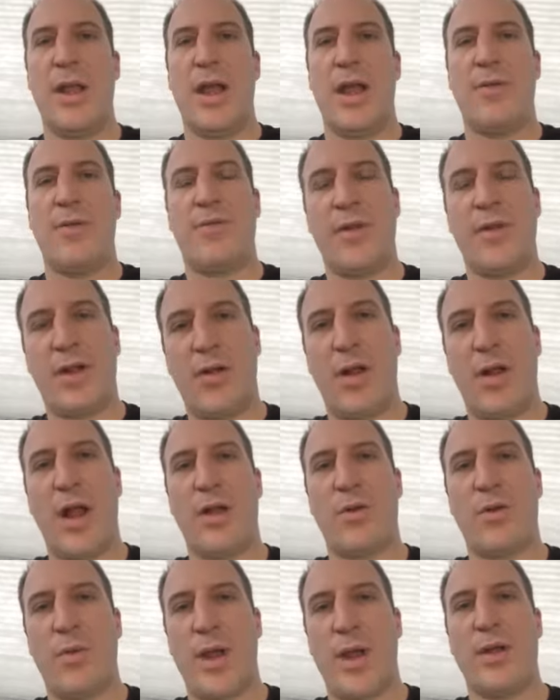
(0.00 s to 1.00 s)
and figure out
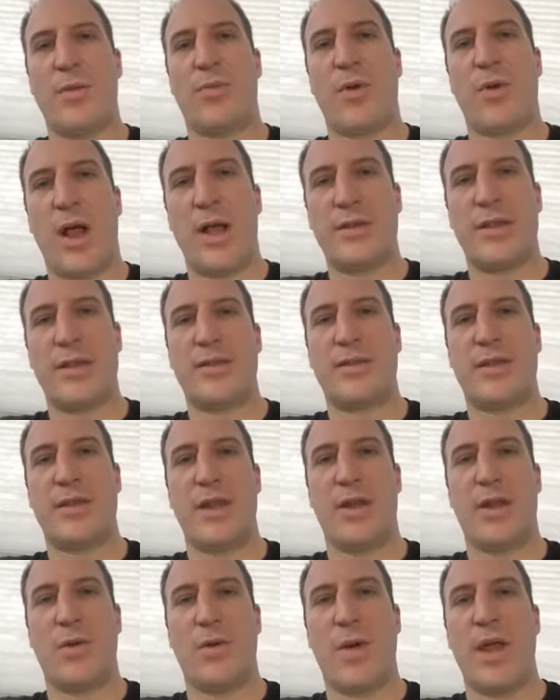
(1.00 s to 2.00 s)
a way to process it
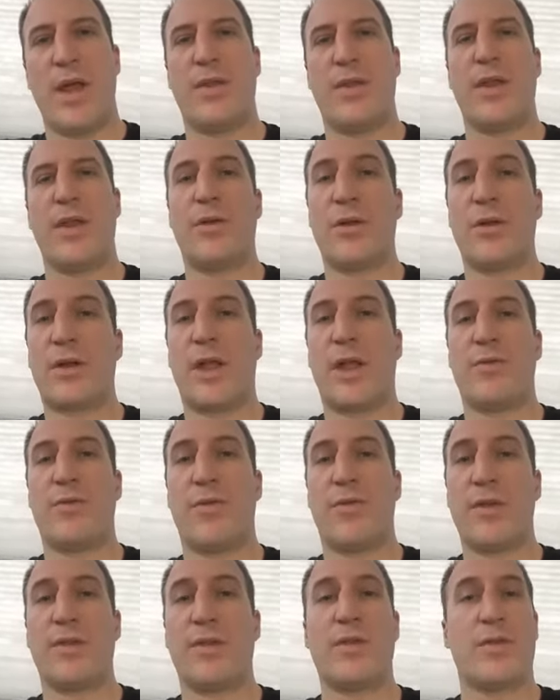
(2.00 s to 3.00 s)
in a way that you're looking for
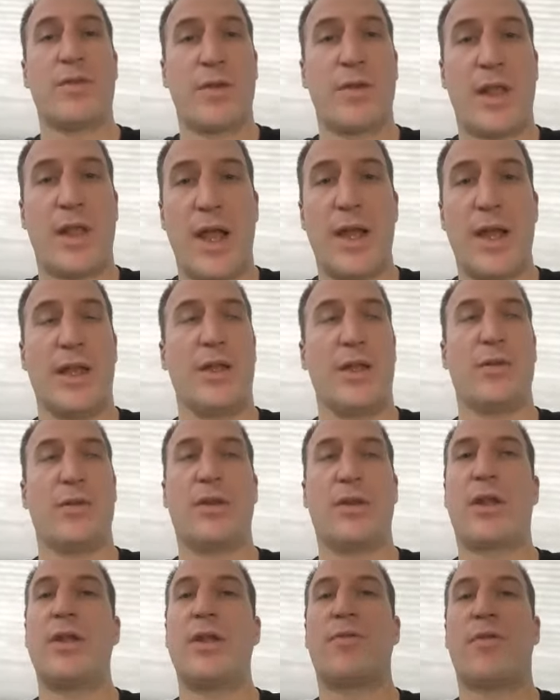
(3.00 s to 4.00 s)
the silver lining you're
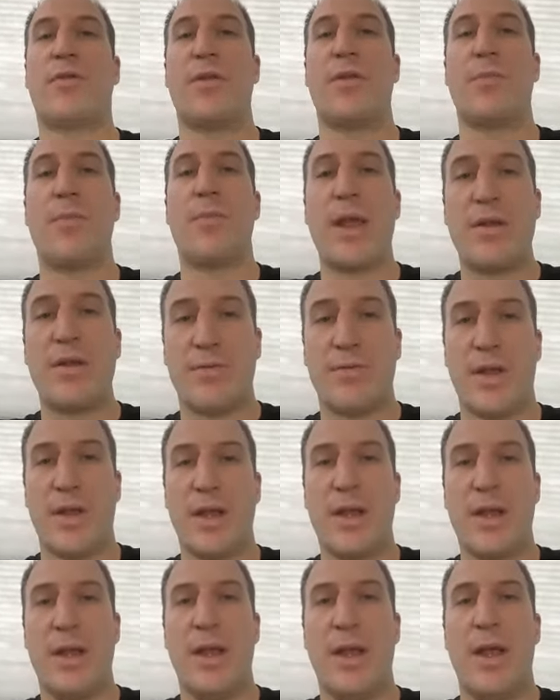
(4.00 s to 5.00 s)
looking for the benefit
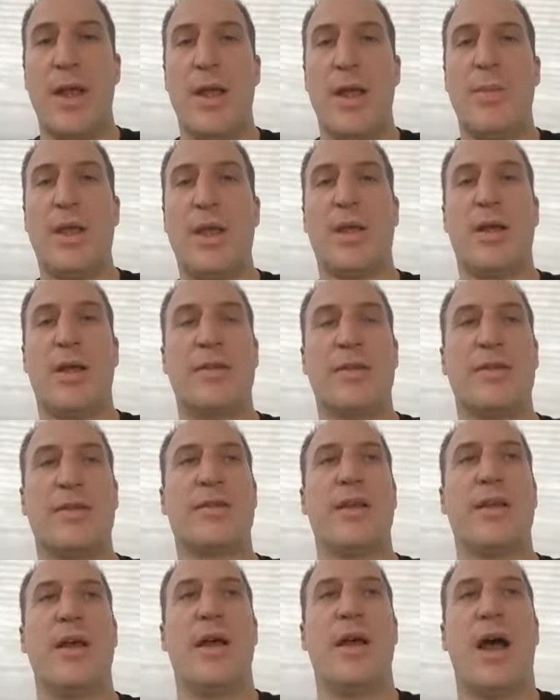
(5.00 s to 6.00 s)
because
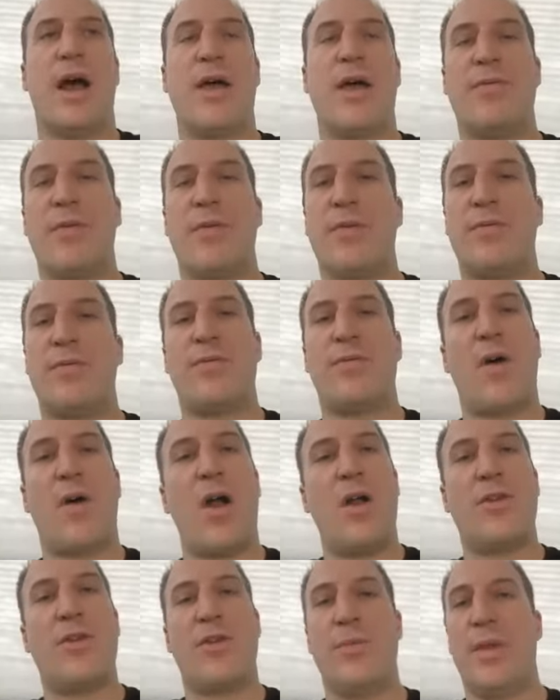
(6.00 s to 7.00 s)
i've
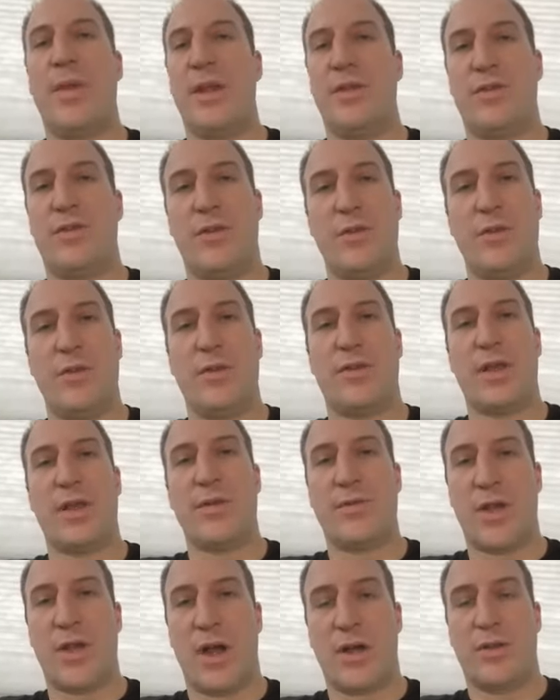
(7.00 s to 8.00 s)
far too many students i've
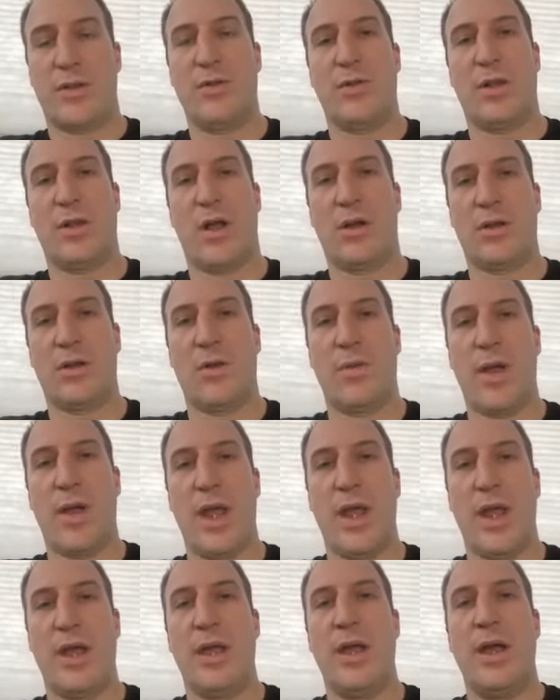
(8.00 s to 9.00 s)
talked to along the
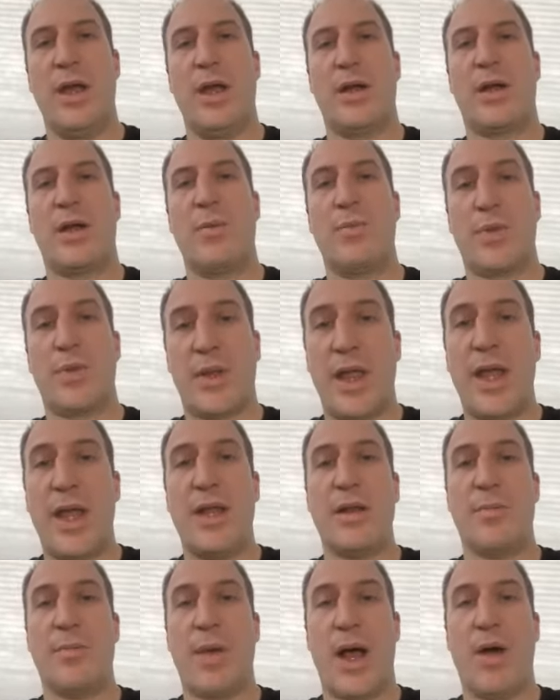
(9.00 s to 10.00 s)
way complain
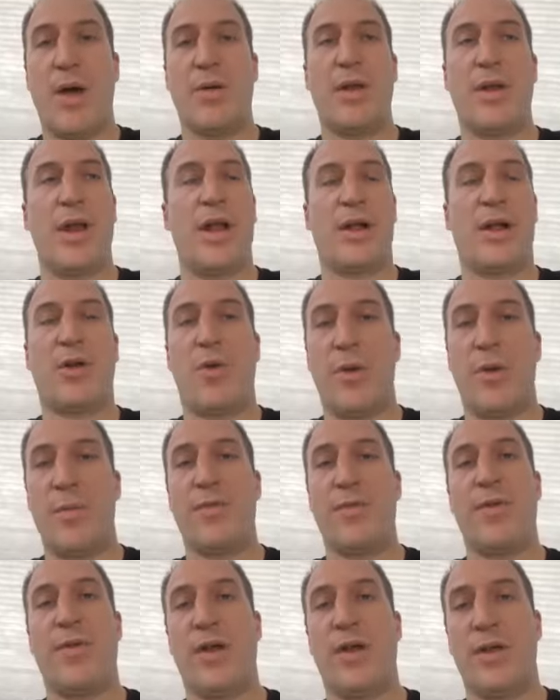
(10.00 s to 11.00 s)
about equipment
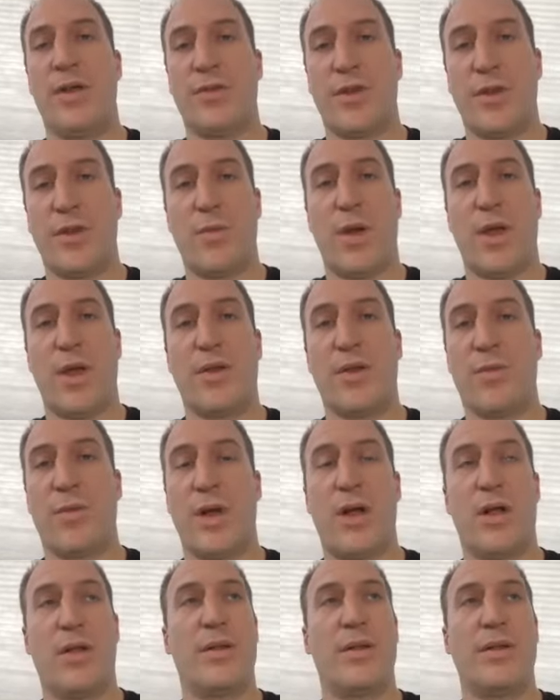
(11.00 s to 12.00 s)
failures and weather
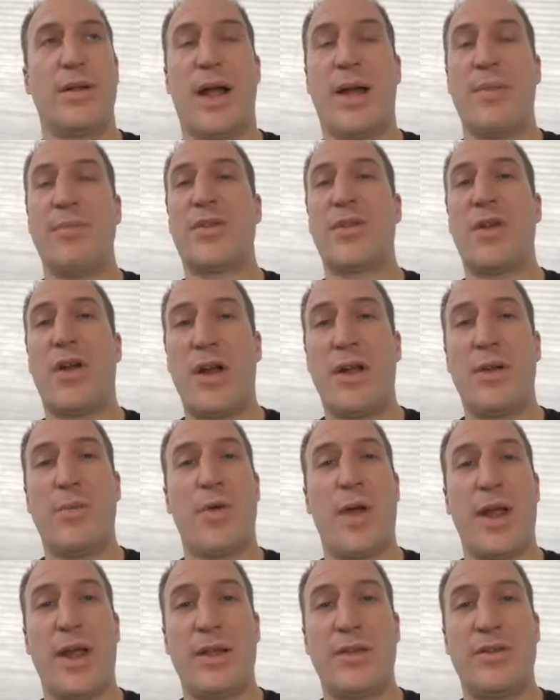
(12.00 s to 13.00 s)
well i'm sorry to
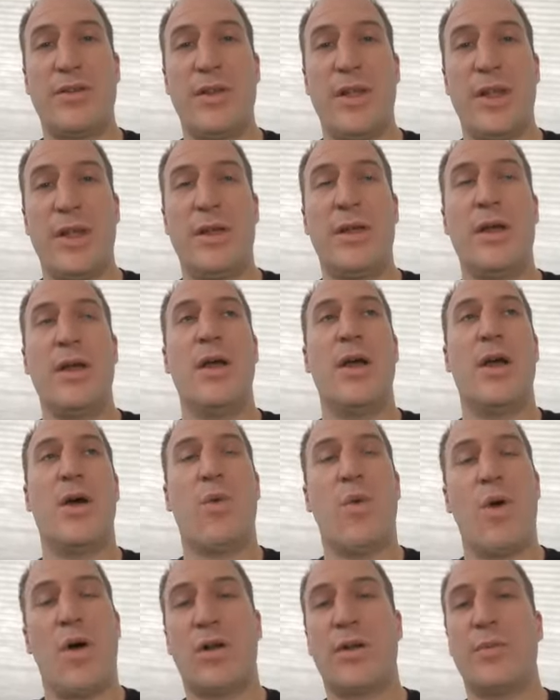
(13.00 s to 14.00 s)
break it to you
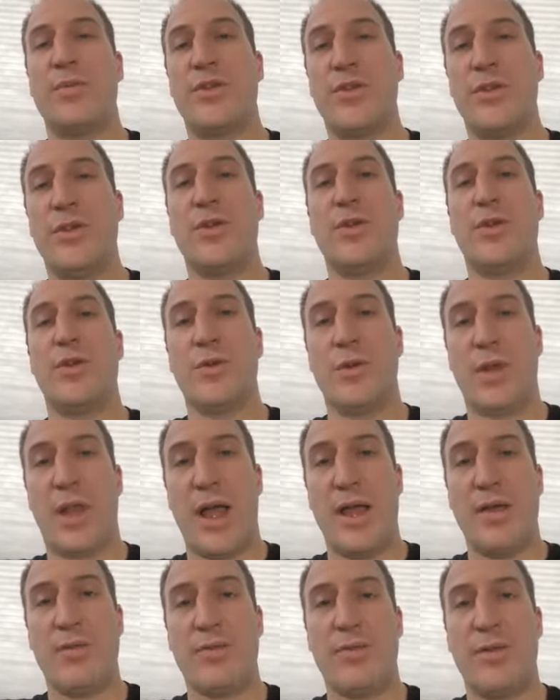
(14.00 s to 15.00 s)
welcome to your new
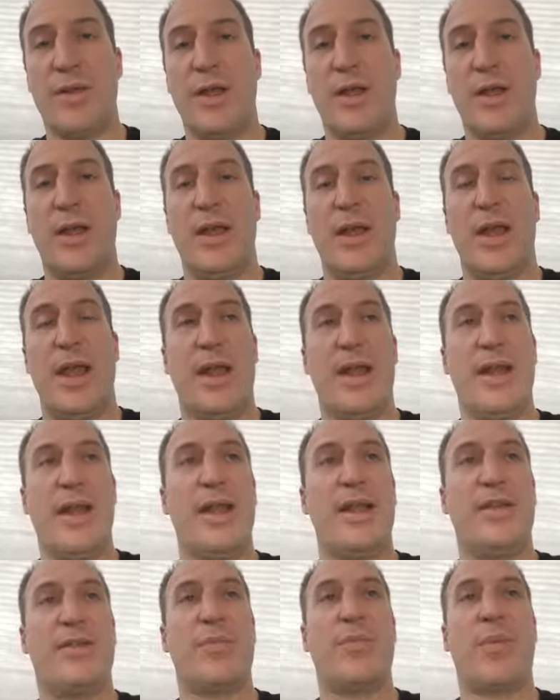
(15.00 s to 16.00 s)
life and it
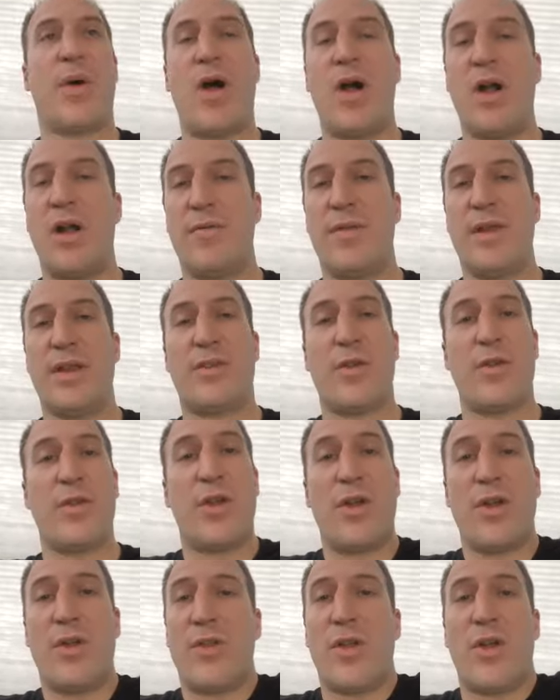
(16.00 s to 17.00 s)
is a part of it so
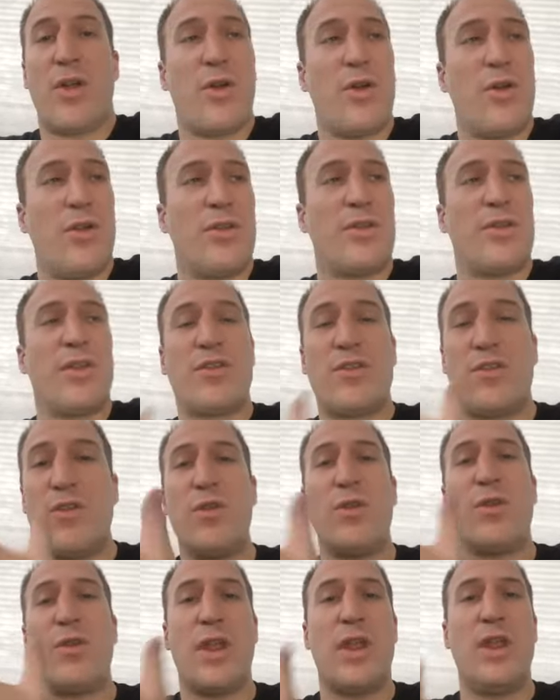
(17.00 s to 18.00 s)
the the, early, the
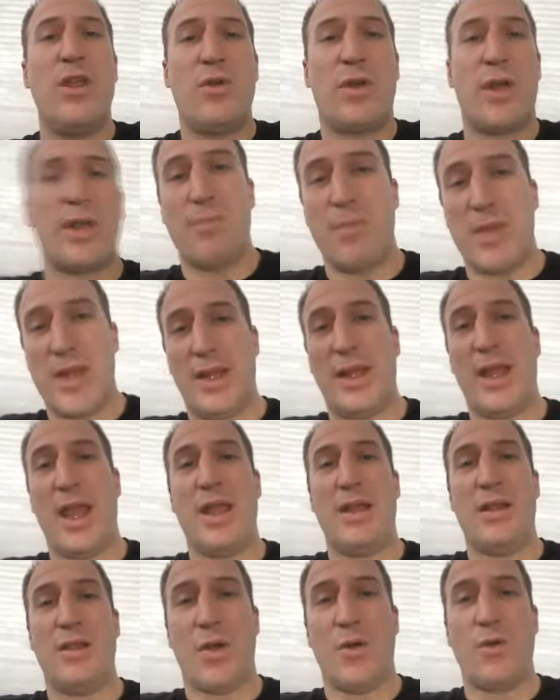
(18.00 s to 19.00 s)
sooner that you can
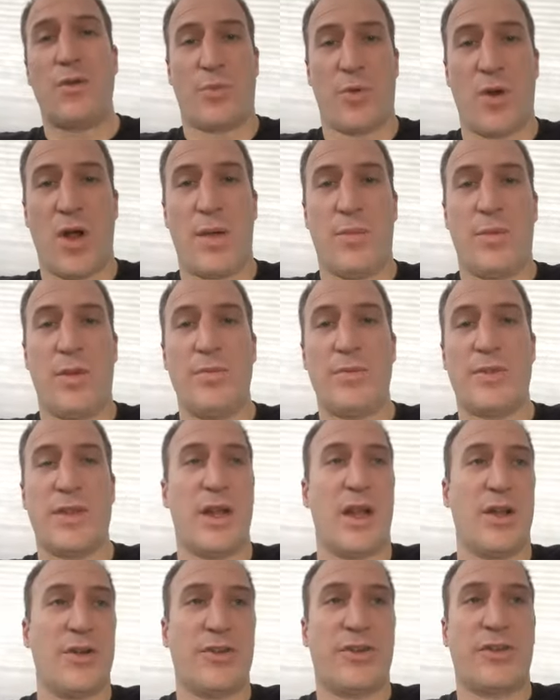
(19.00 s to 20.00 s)
mitigate those problems
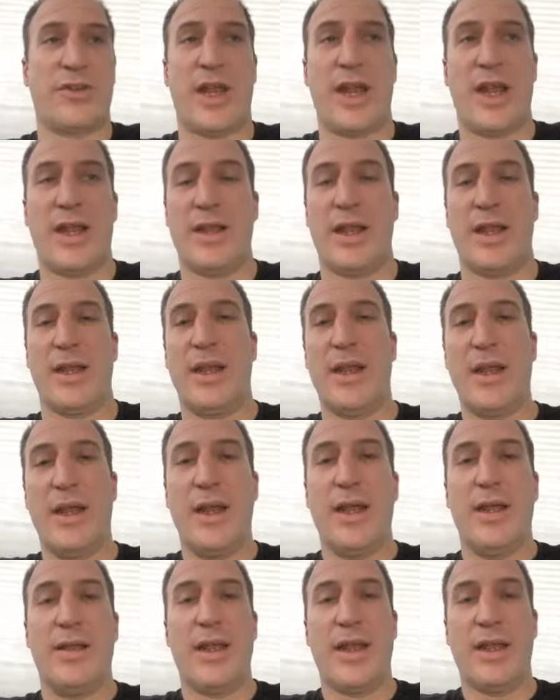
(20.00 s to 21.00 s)
and understand that
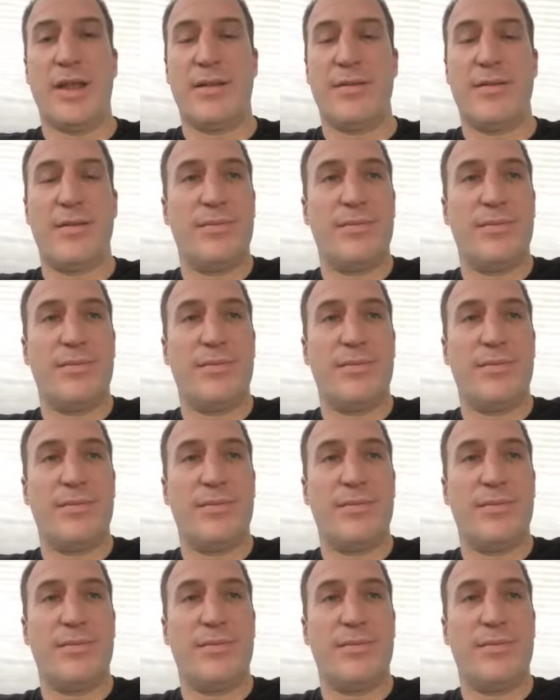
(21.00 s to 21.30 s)
that